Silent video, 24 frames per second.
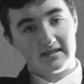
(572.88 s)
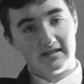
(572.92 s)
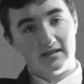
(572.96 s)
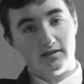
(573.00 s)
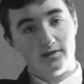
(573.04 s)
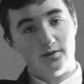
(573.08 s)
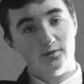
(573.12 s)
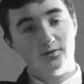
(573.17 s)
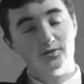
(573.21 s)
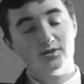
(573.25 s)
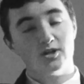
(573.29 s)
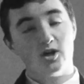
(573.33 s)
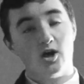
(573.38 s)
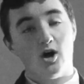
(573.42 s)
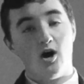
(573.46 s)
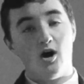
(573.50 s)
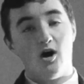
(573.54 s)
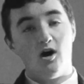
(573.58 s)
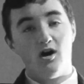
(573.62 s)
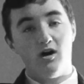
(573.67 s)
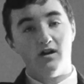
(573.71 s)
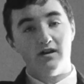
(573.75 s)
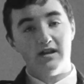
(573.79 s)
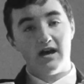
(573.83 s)
the guilt
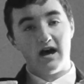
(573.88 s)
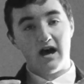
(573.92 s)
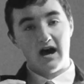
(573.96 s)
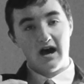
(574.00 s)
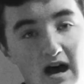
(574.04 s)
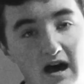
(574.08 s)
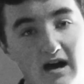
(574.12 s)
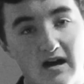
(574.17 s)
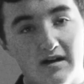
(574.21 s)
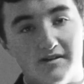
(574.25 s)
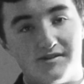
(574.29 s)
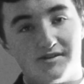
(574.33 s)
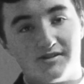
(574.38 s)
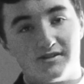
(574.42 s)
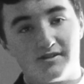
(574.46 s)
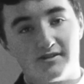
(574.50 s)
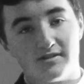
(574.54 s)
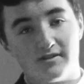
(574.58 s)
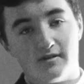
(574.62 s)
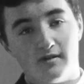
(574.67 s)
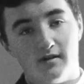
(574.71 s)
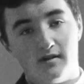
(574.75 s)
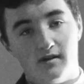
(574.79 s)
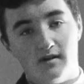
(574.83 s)
on
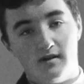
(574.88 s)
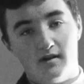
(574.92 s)
us.